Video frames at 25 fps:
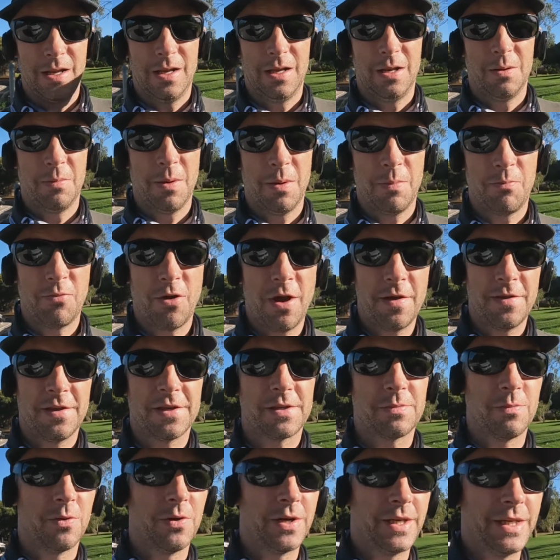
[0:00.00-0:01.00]
little bit bright
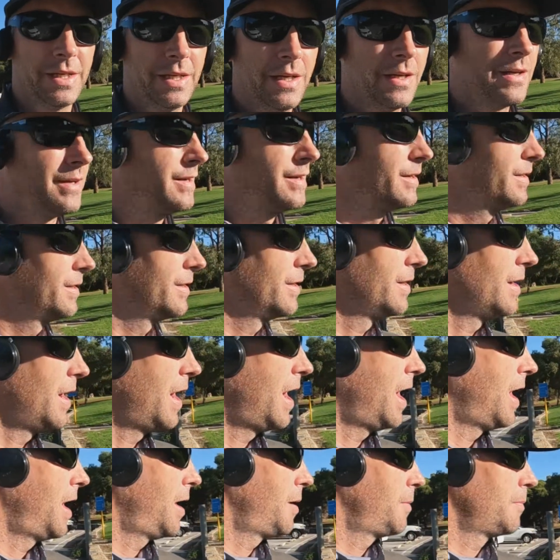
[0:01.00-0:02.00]
this morning.
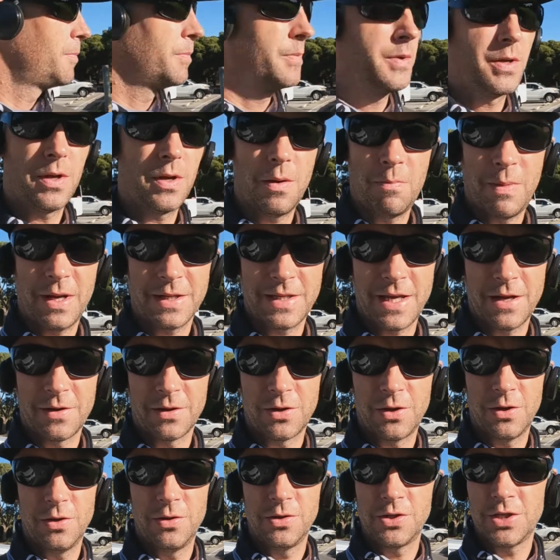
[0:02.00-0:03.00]
Come back down
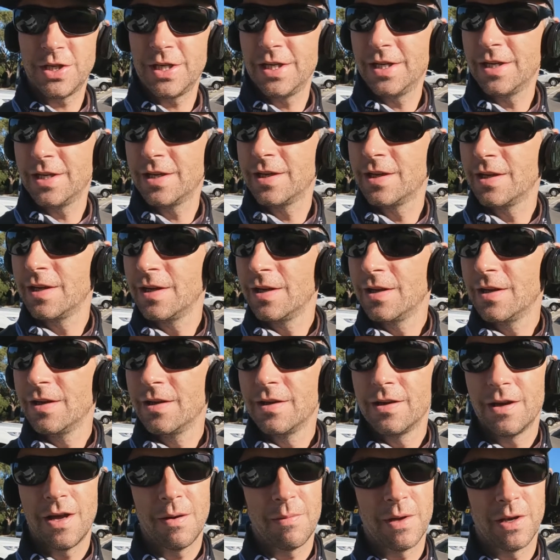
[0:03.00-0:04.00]
to Coogee.
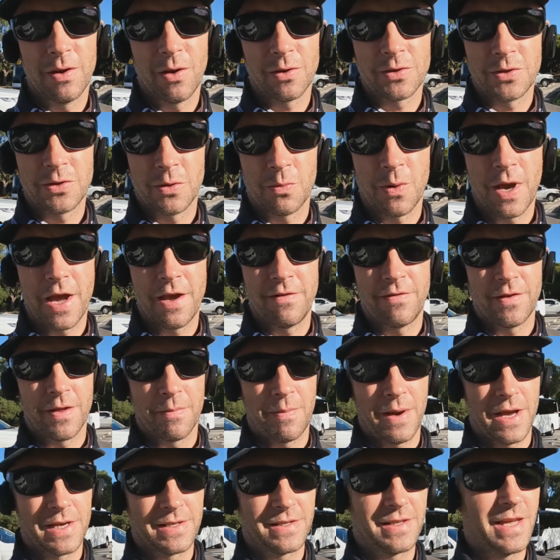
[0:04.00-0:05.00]
Been locked away for the
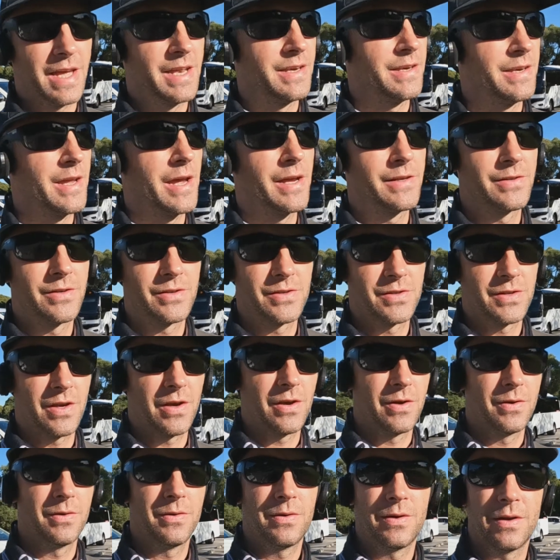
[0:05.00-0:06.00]
past 10 days or
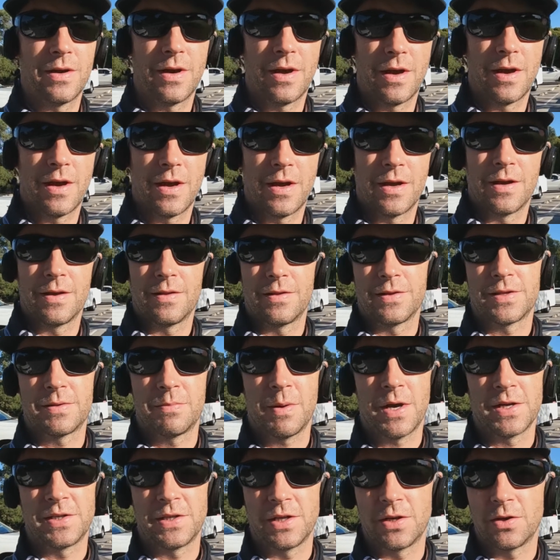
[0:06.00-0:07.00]
so. The
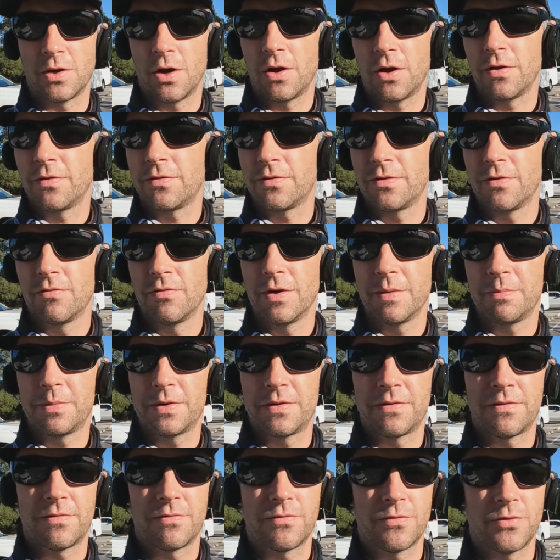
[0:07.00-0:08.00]
spicy cough
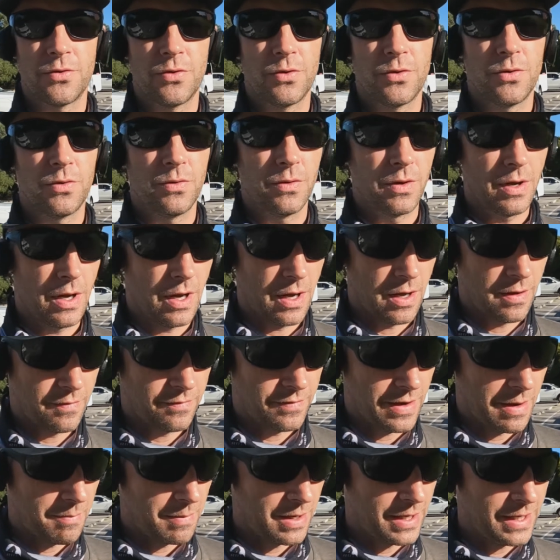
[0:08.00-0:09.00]
ripped through our
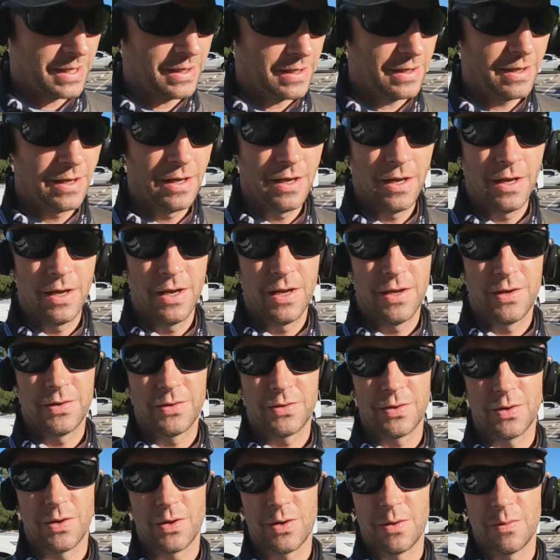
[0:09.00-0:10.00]
family,
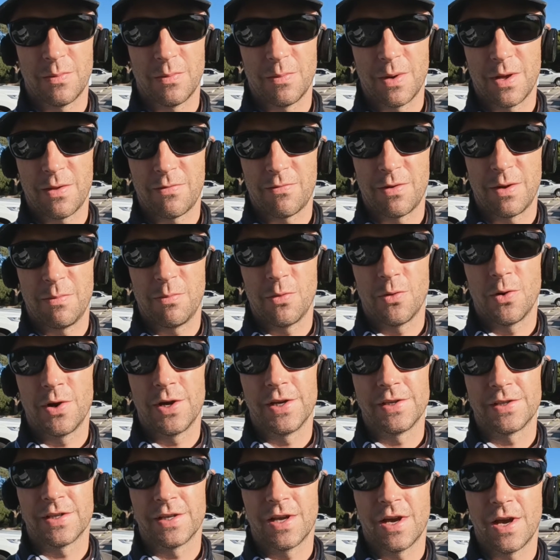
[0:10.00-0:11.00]
so my 3
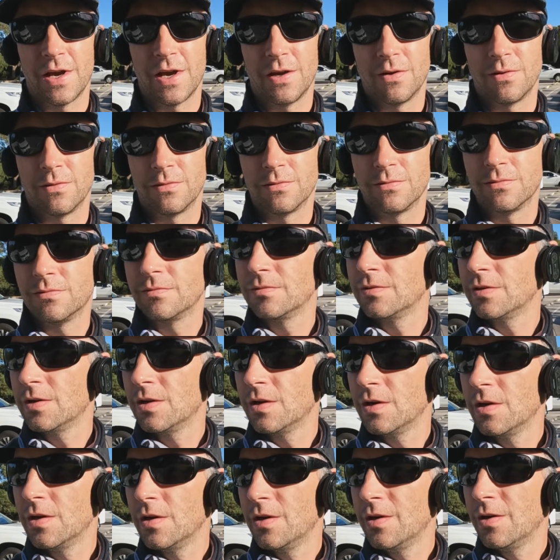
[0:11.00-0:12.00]
boys and I all
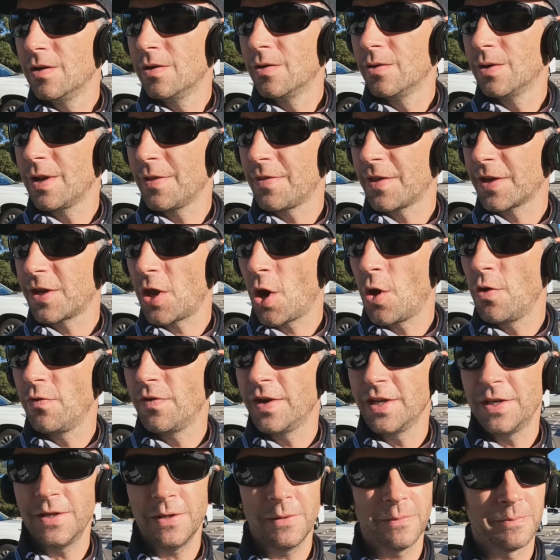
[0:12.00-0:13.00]
had the
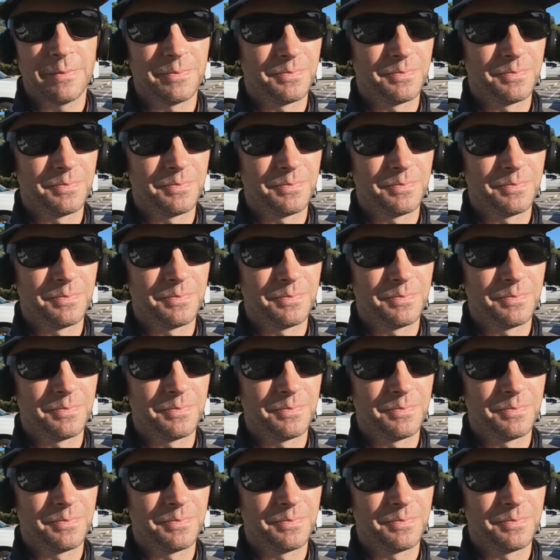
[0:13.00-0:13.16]
COVID.